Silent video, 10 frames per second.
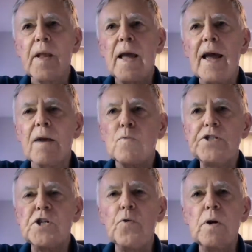So
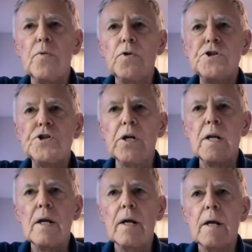and we, we're seeing a,
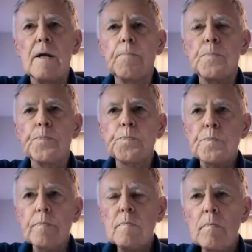we uh, a
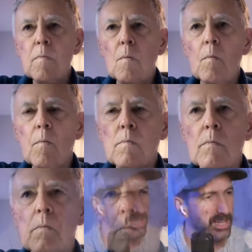reaction,
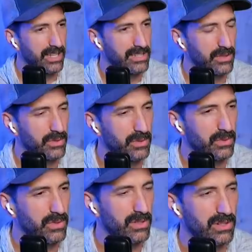I'd say,
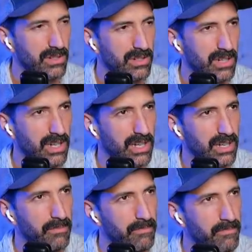to
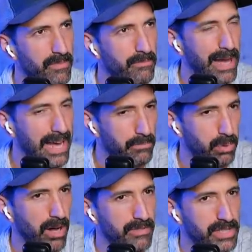um, bad
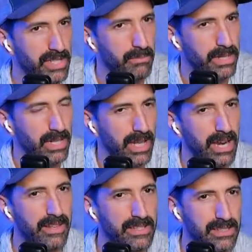prophecy, but a
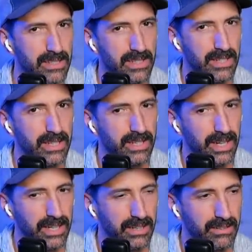lot of this uh,
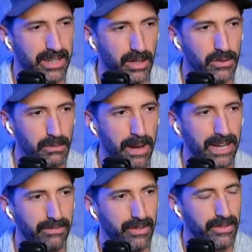kind of it goes
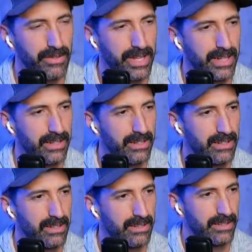back further than
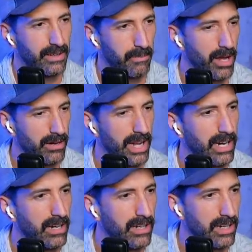the modern
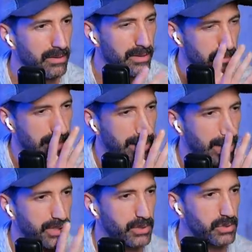era and the
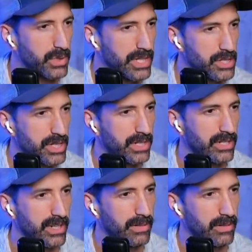Pentecostal tradition.